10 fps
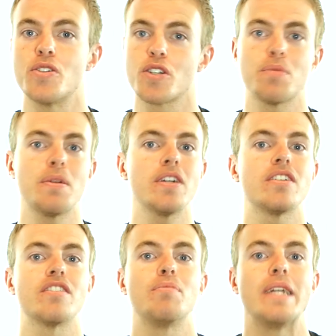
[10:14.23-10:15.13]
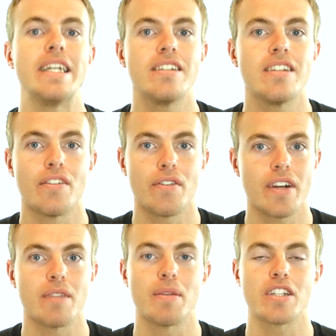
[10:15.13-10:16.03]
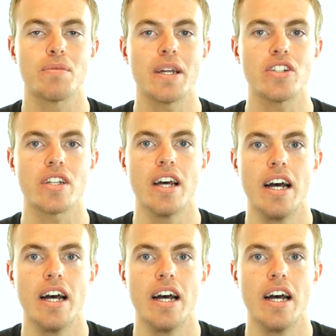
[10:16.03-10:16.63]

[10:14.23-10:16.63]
your experience of peace and freedom and expansion,